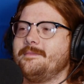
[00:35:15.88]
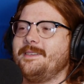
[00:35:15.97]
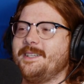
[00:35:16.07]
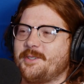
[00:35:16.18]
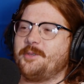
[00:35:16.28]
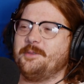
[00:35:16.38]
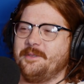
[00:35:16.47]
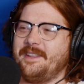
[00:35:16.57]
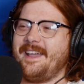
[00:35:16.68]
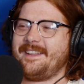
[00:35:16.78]
It's cool
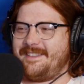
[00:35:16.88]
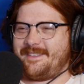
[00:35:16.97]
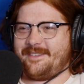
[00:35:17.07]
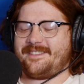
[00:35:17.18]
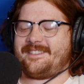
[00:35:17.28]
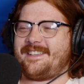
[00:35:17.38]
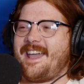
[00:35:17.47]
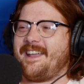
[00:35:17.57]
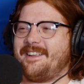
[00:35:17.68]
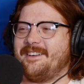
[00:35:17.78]
that there's a
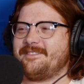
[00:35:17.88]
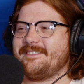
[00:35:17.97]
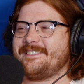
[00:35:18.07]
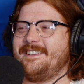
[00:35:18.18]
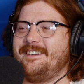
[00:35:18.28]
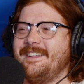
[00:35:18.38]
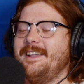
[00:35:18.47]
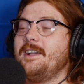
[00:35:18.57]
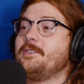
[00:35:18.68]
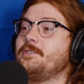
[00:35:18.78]
sad country song.
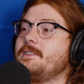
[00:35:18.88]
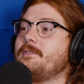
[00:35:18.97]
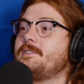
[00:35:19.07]
Dude, did you ever